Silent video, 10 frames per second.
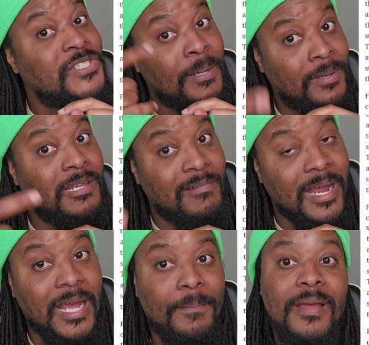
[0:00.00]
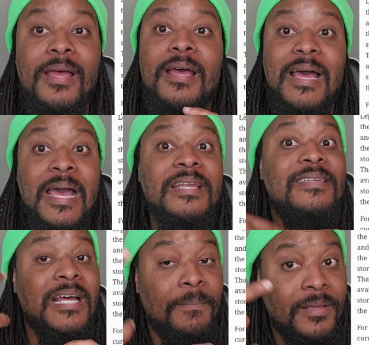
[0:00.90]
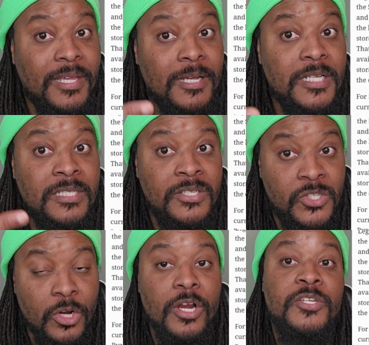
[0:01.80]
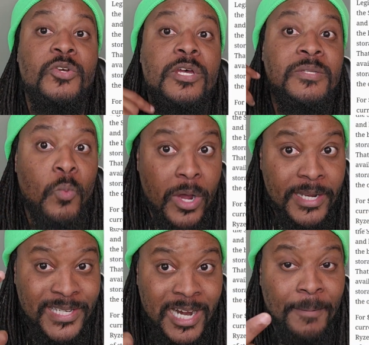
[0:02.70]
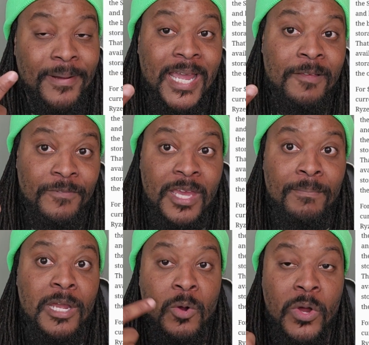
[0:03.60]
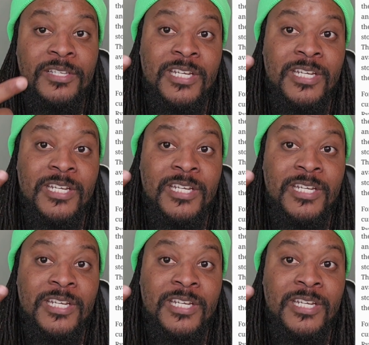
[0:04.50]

double the RAM and double the storage. So it's 1 terabyte NVMe or 1